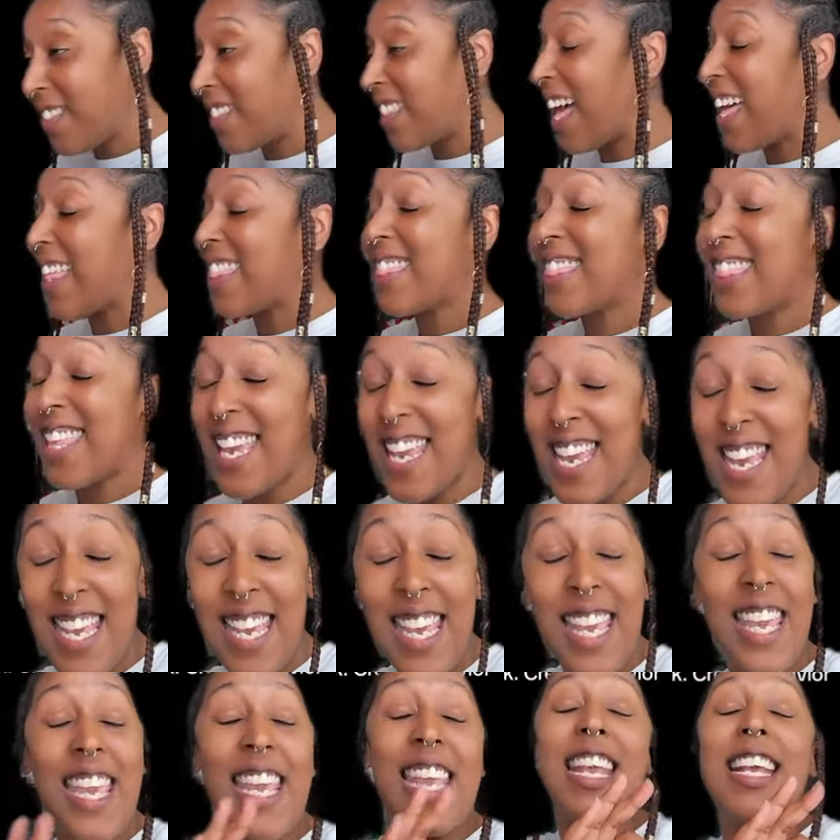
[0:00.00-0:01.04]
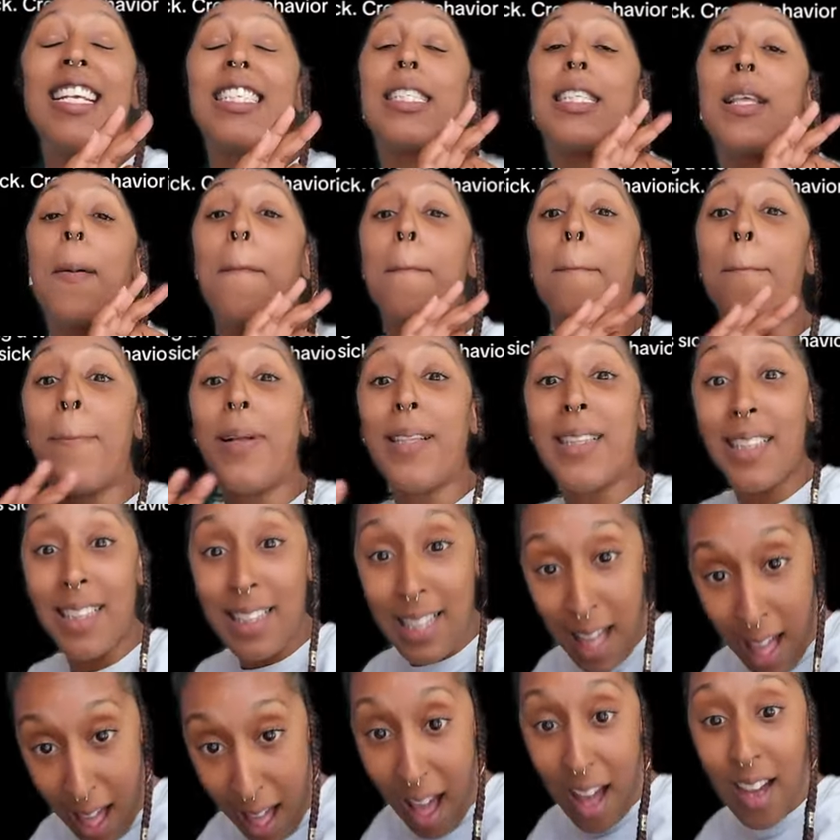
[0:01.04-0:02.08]
That thing is
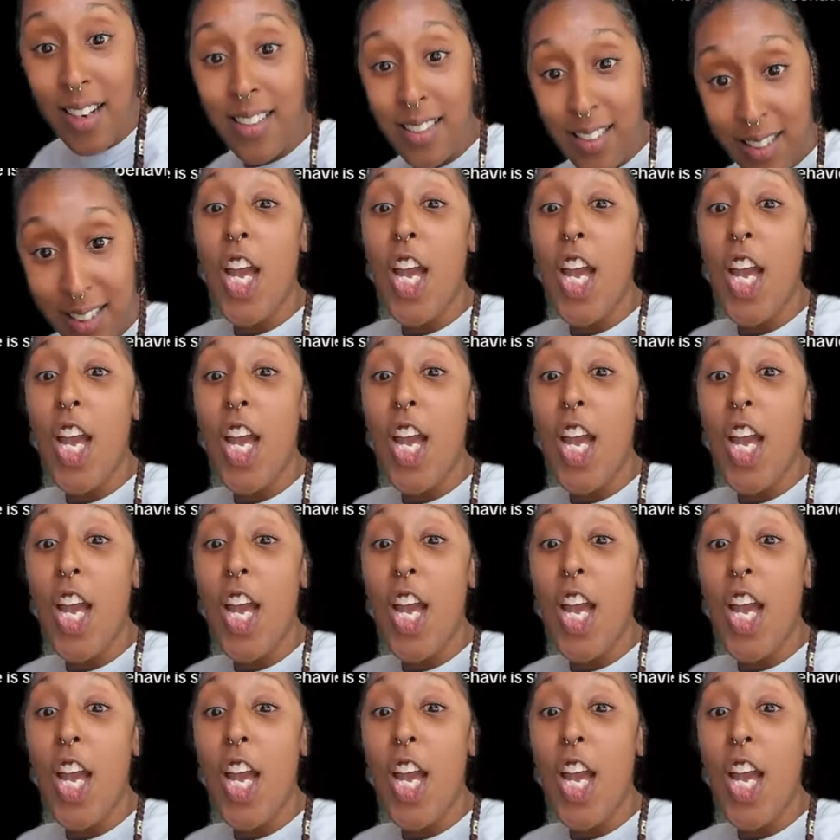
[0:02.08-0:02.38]
blocked.